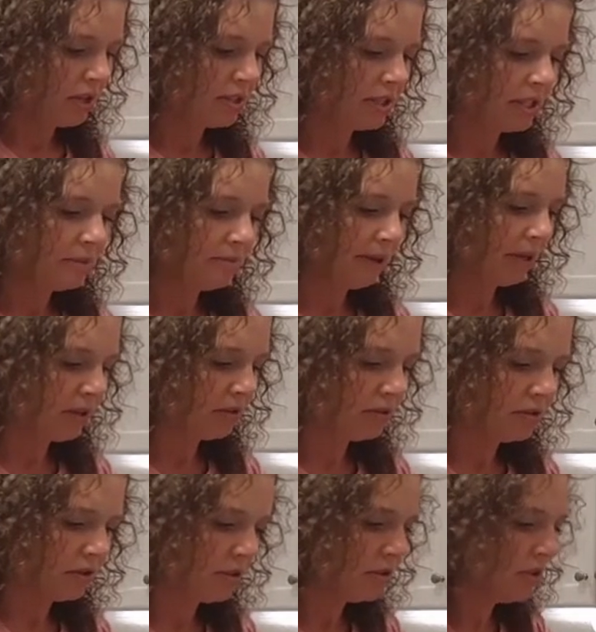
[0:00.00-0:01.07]
because these
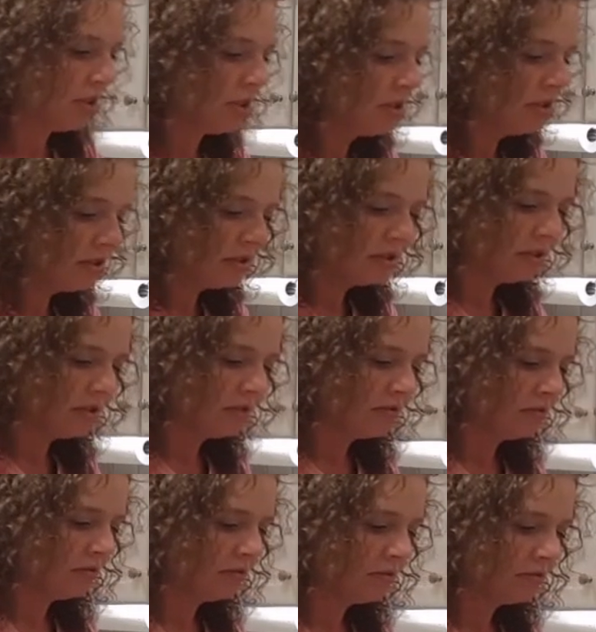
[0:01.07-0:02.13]
pickles are just,
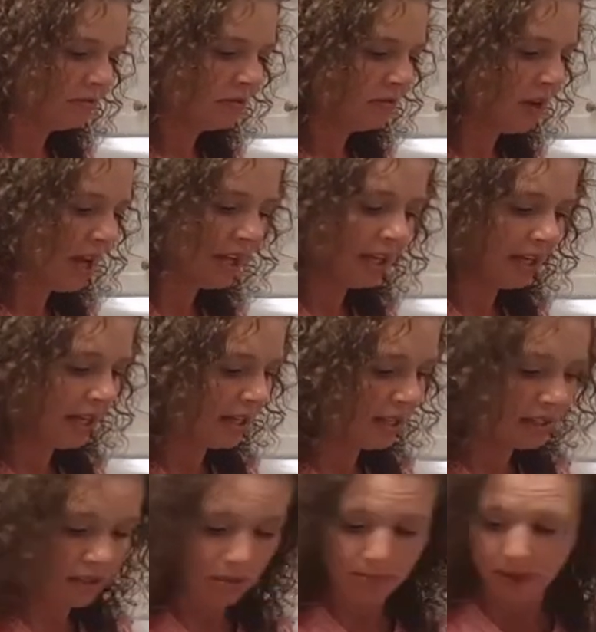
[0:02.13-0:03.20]
I could eat
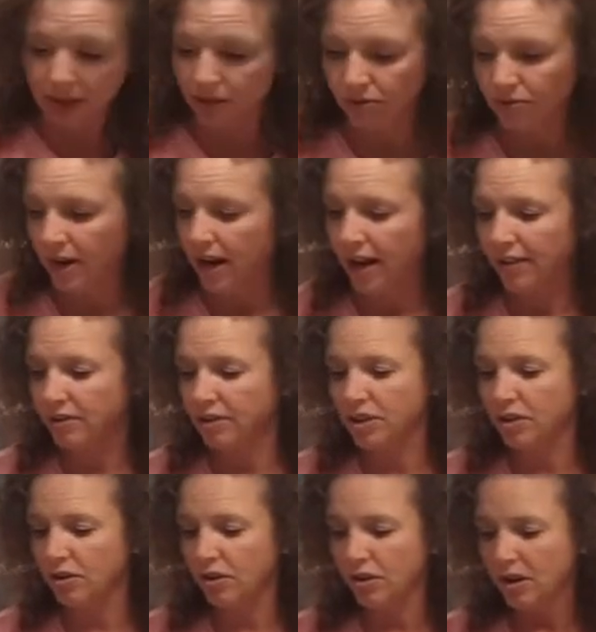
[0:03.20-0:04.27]
these little pickles right out of
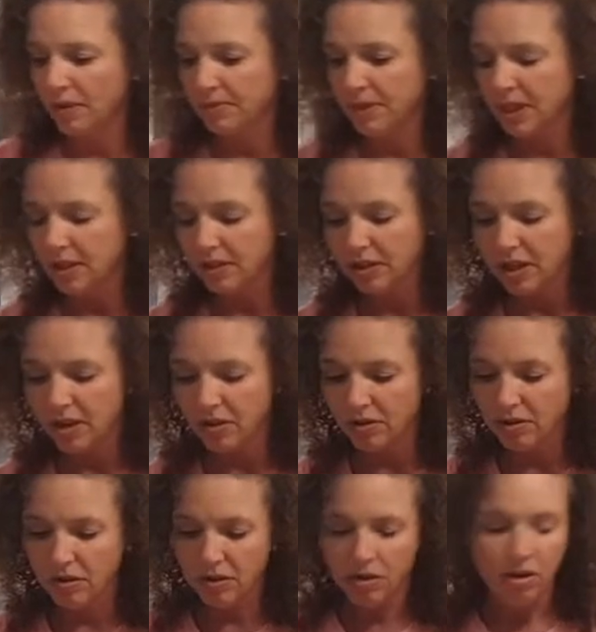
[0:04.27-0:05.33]
the jar, I'm telling y'all.